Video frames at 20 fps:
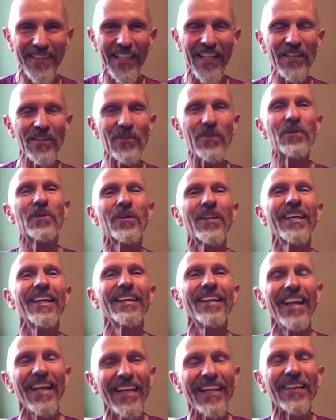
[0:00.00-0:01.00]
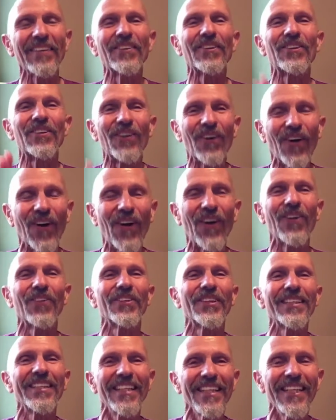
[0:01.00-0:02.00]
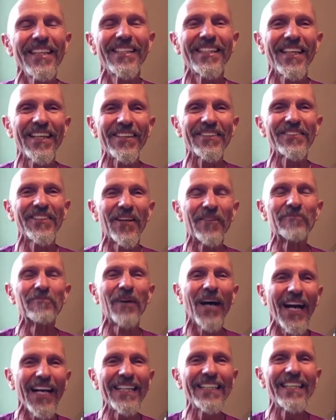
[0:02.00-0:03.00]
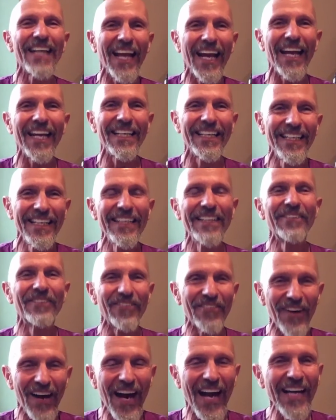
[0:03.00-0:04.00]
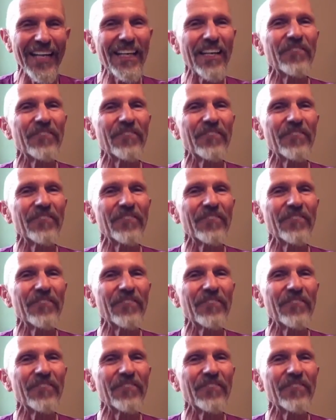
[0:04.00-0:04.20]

that you can handle all the details of my day, right?